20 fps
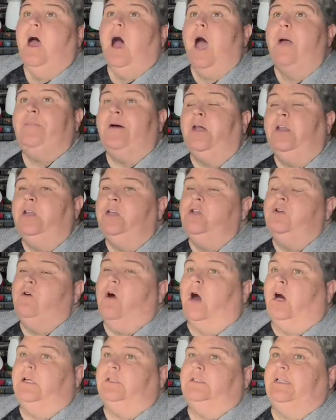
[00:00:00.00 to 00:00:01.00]
I bought a new
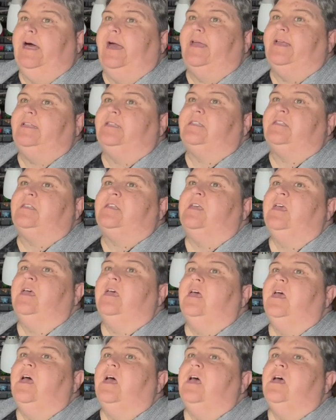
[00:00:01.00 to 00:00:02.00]
alt light,
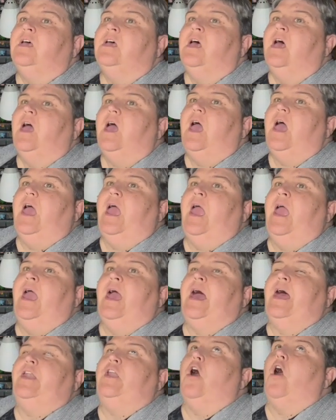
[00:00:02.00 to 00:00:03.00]

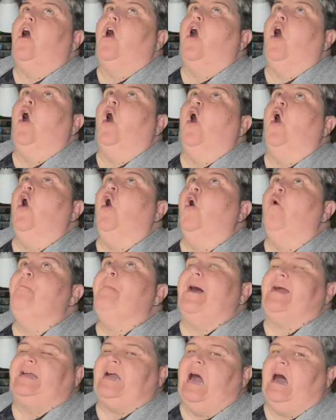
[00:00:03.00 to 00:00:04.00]
and oh
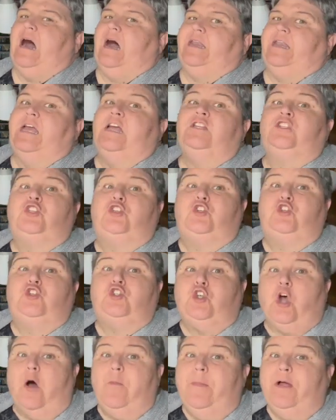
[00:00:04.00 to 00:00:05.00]
my God, it's
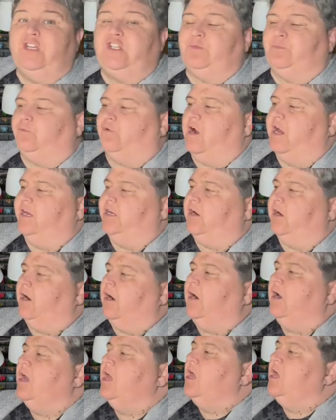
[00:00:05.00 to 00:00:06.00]
so much
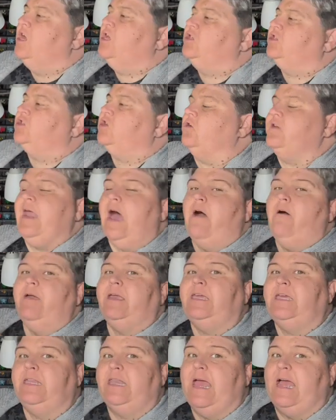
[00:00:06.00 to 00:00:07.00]
brighter. So now I
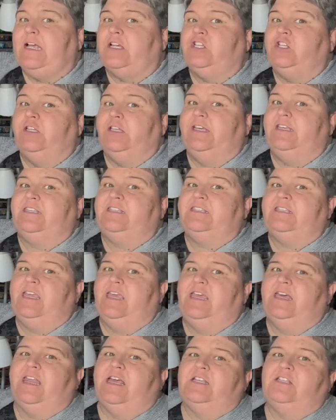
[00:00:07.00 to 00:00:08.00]
can actually
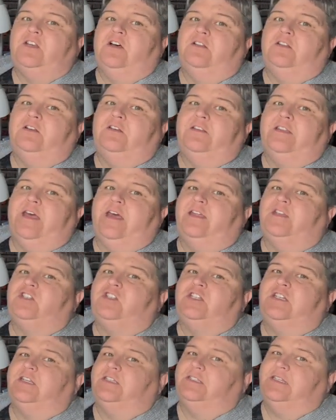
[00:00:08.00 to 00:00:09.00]
see, and I told her that
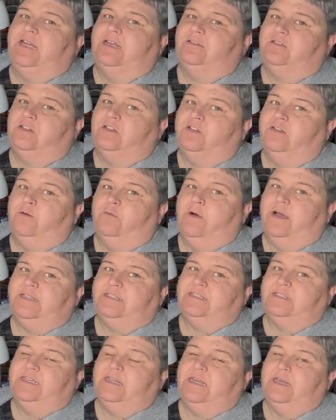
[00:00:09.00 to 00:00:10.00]
she doesn't have to do the
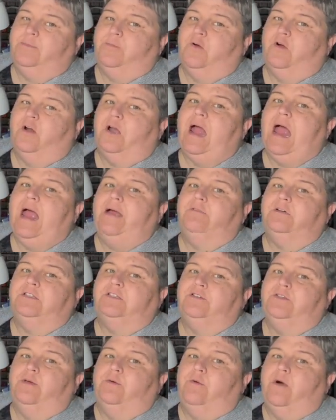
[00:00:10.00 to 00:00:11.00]
whites anymore. I will
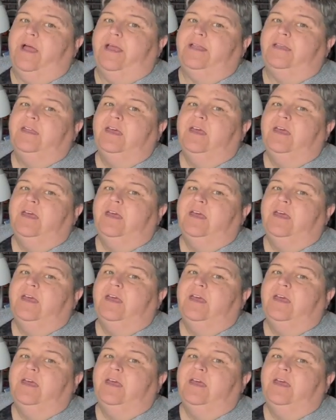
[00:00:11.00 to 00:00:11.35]
do the white.